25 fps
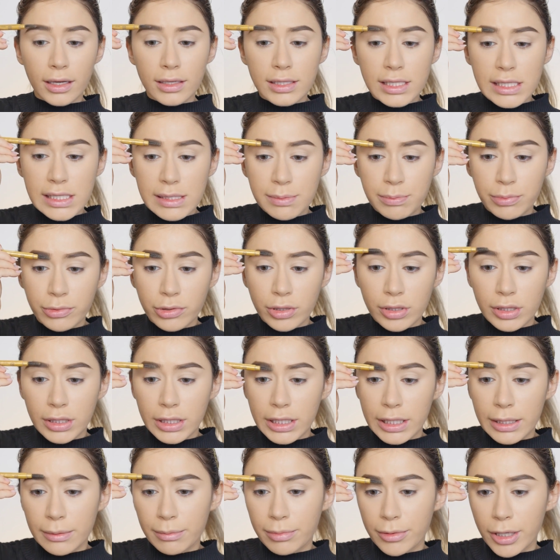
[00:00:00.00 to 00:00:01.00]
a
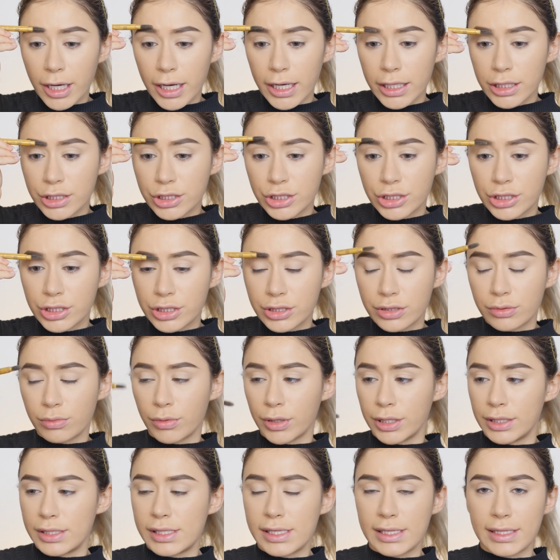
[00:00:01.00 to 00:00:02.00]
spoolie brush.
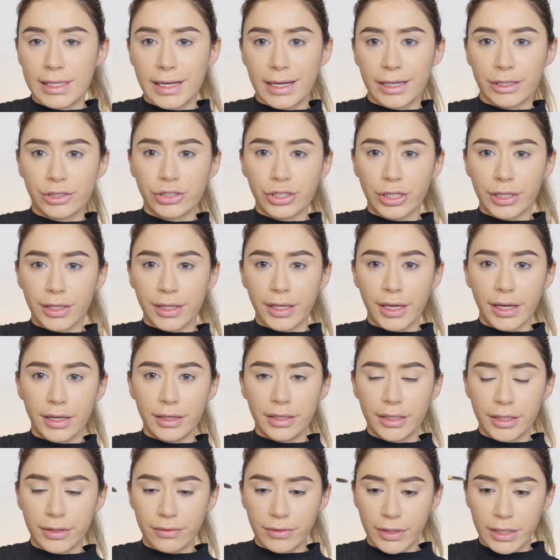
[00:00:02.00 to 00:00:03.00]
Well, this is actually the
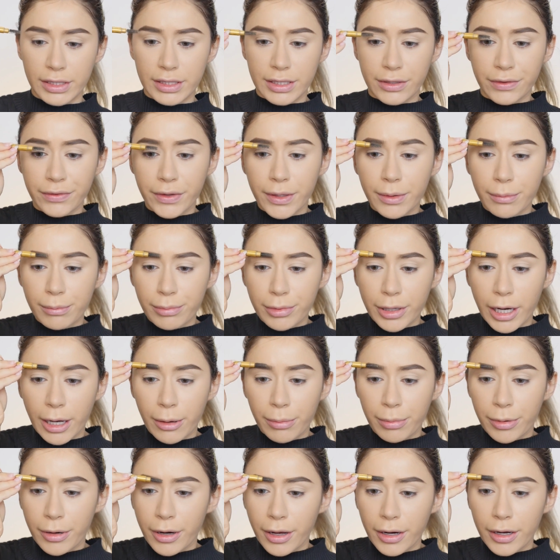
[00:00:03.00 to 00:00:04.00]
end of a different brow
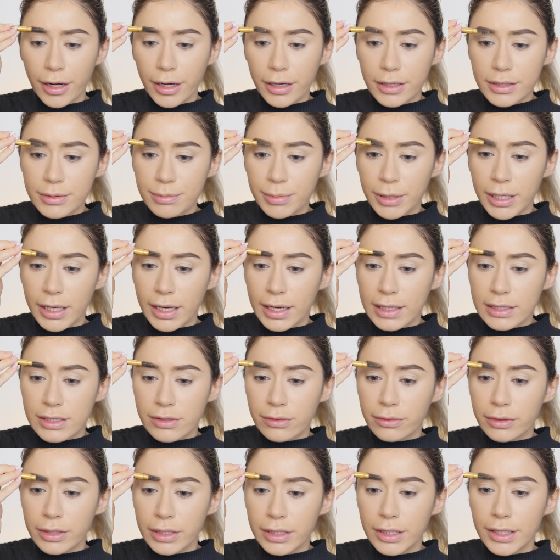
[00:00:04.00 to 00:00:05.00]
product, but it has
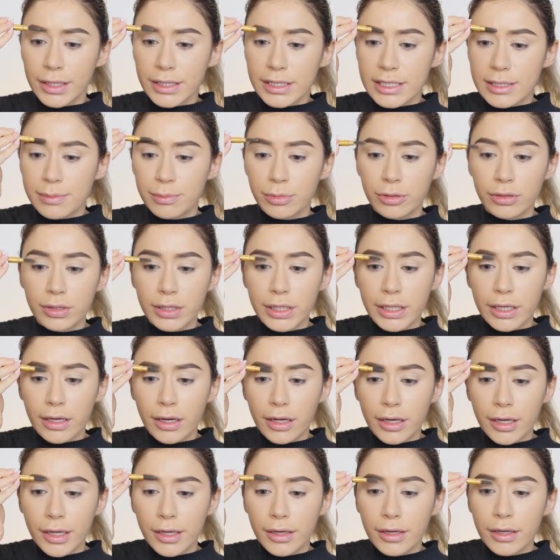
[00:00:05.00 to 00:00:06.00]
a really nice spoolie
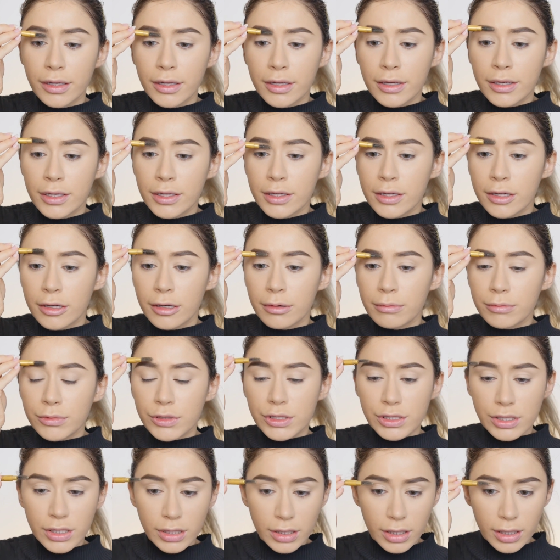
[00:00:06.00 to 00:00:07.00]
on it. I'm
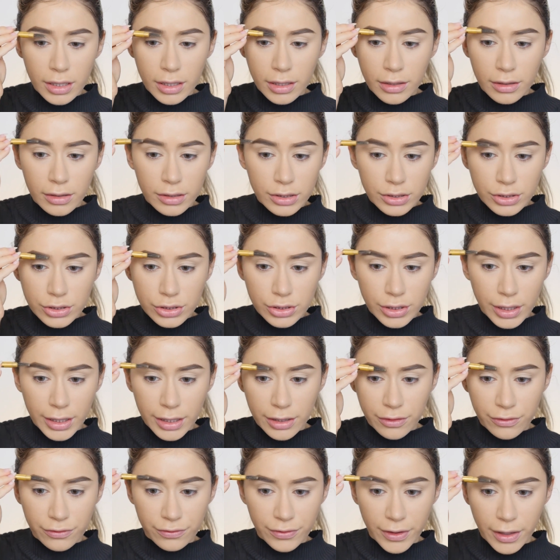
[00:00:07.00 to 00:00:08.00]
just going to try
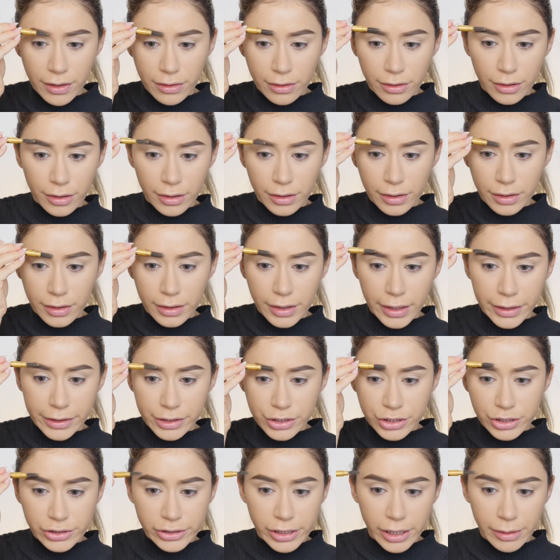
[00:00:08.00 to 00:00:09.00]
to feather
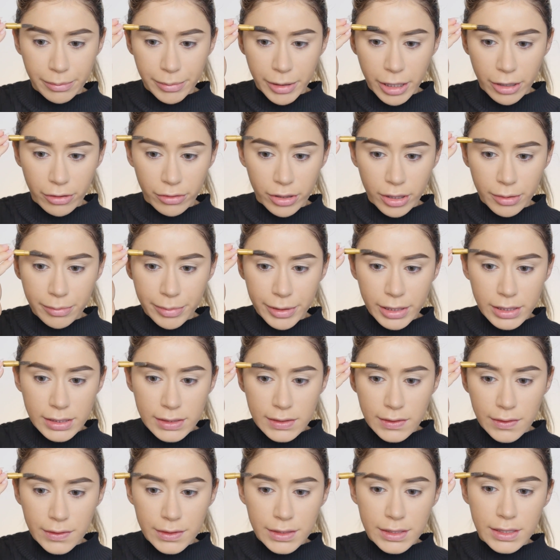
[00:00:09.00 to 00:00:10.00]
that shape out a bit
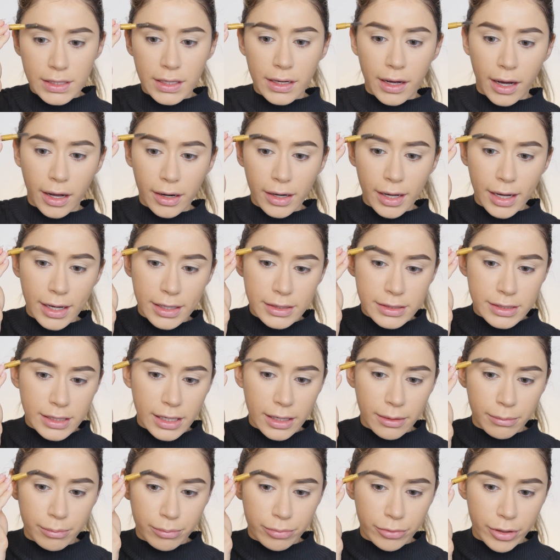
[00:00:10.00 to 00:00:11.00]
so it's not as
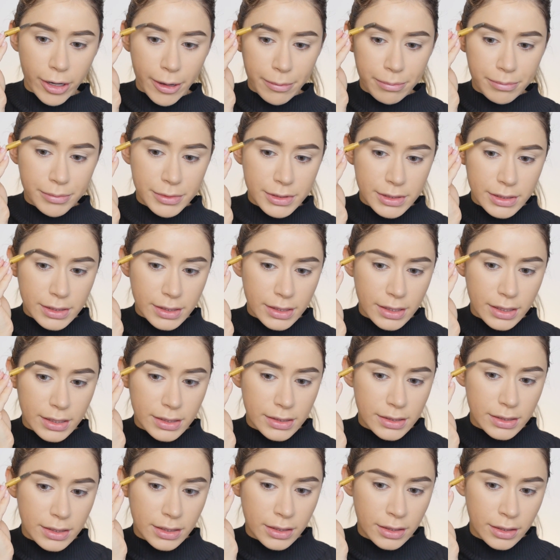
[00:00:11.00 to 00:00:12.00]
abrupt.
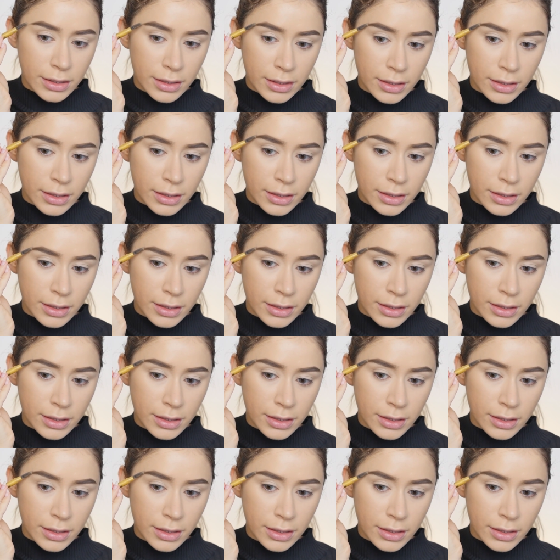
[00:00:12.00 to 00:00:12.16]
Because